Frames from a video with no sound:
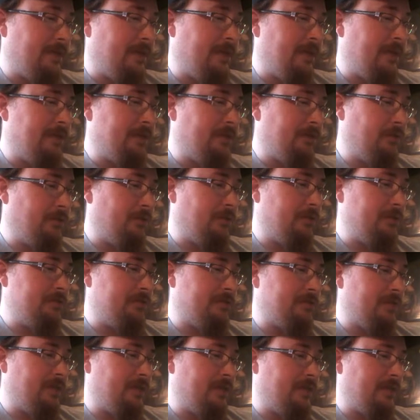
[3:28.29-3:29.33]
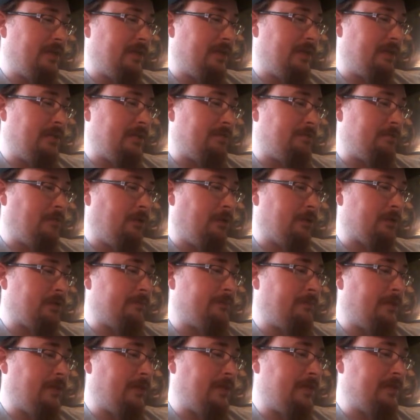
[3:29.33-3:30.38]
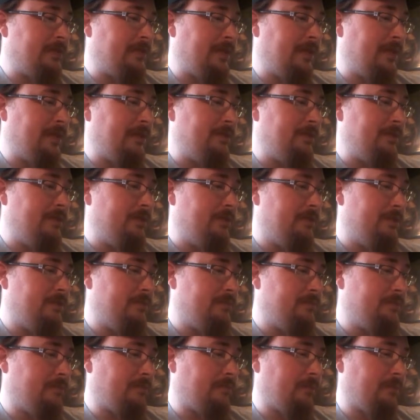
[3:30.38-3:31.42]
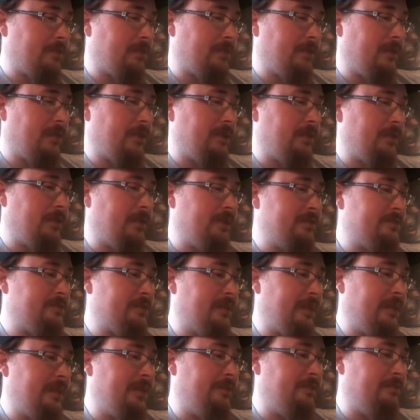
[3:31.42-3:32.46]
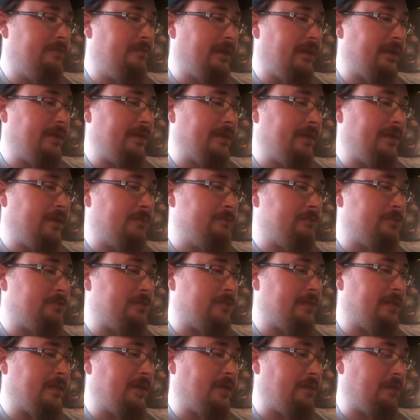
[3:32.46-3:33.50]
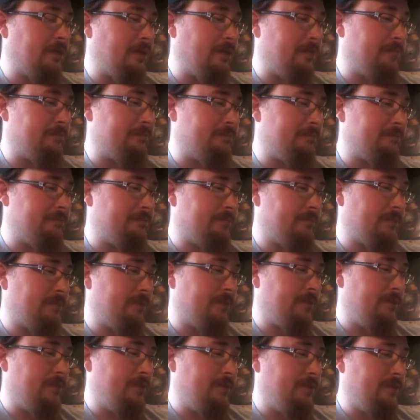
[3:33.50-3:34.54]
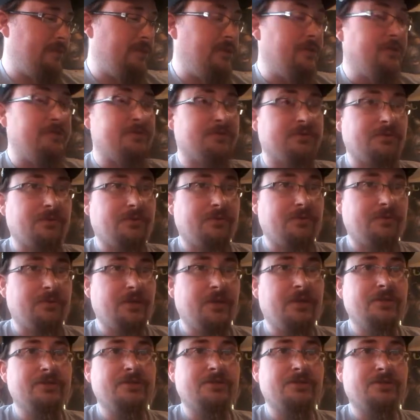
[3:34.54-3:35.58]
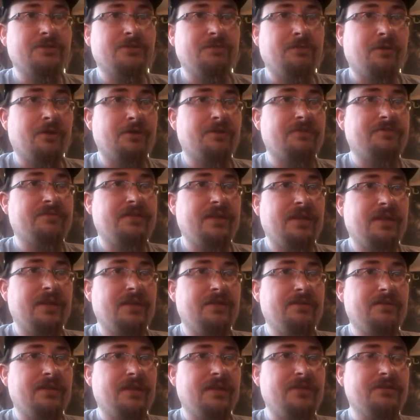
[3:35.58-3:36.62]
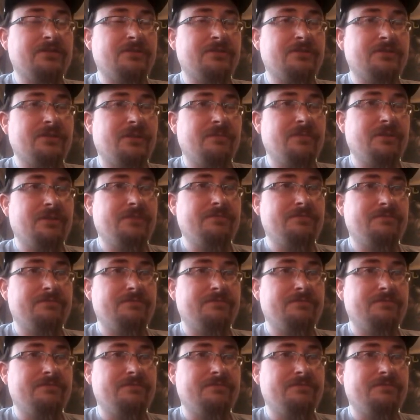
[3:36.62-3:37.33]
And the Lord set a mark upon Cain, lest any finding him should kill him. So there's your mark of Cain, ladies and gentlemen.